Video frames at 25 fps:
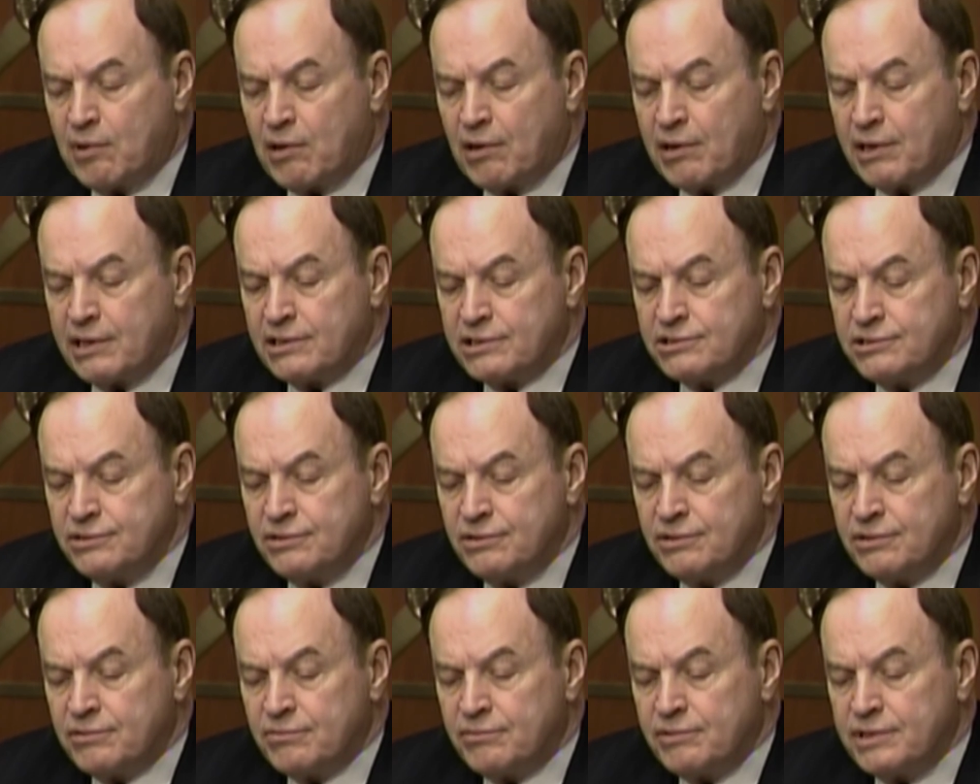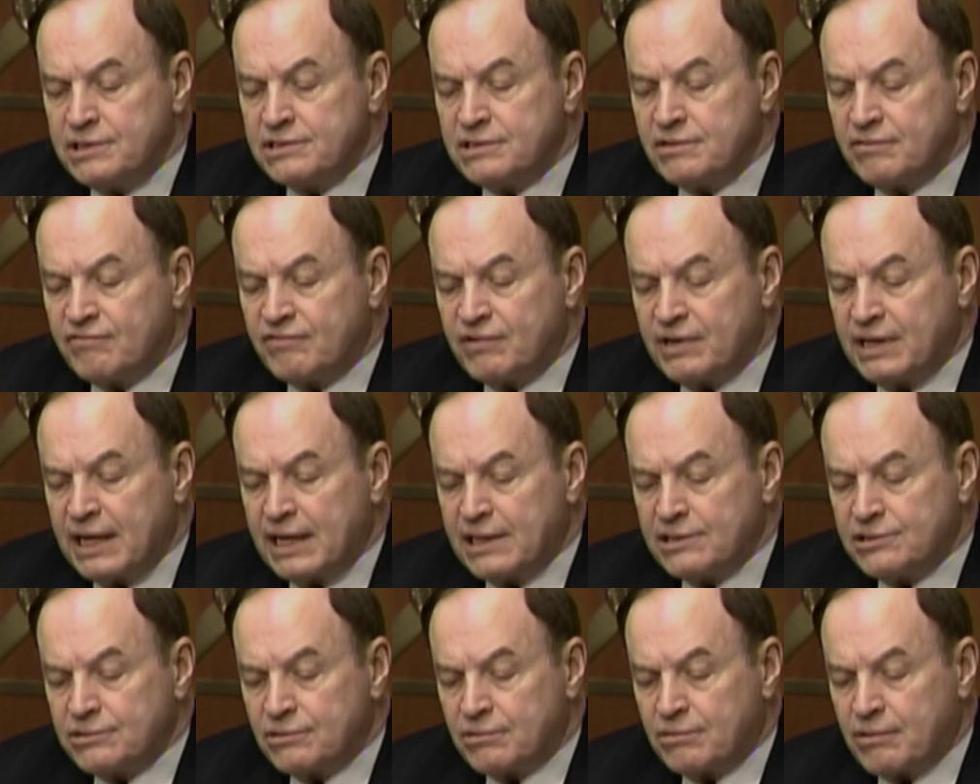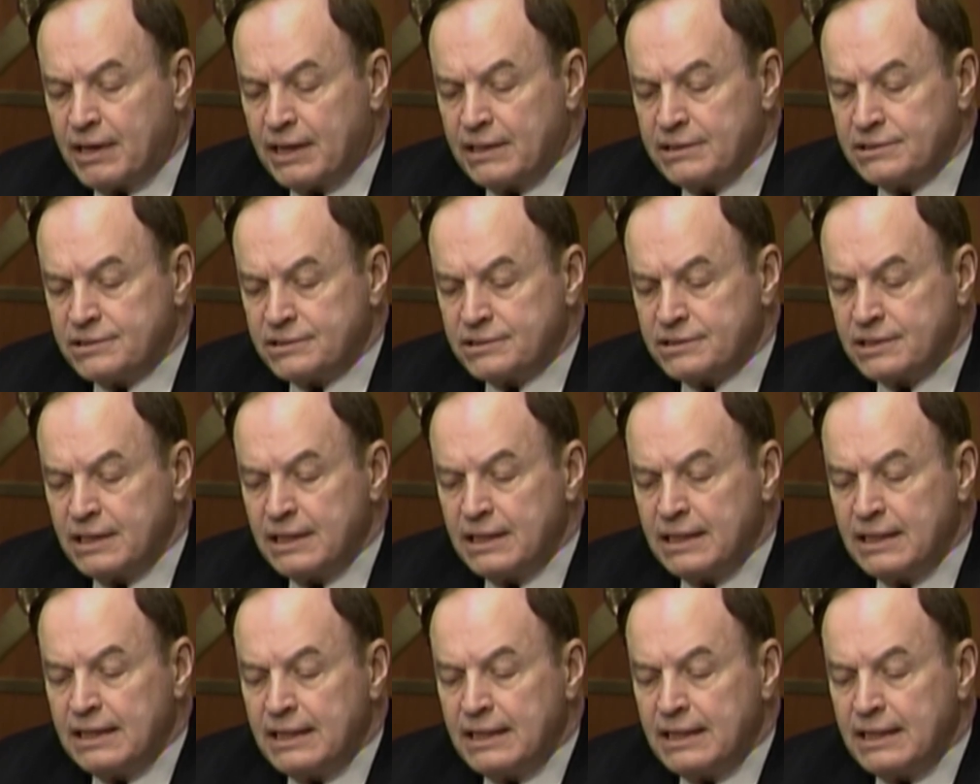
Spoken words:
markets during the recent financial crisis.